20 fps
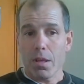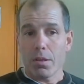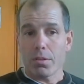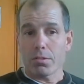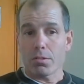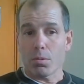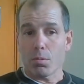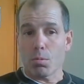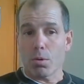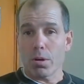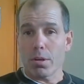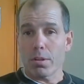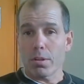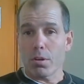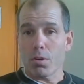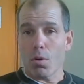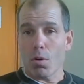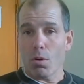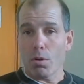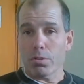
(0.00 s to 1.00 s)
So one of the
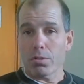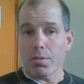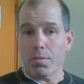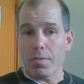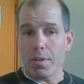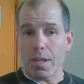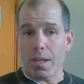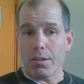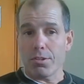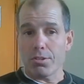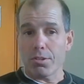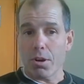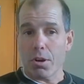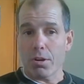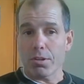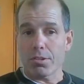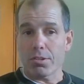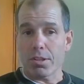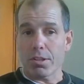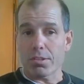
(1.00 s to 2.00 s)
goals of
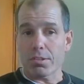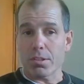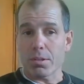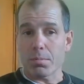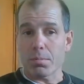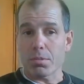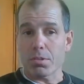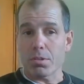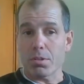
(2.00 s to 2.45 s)
EHR systems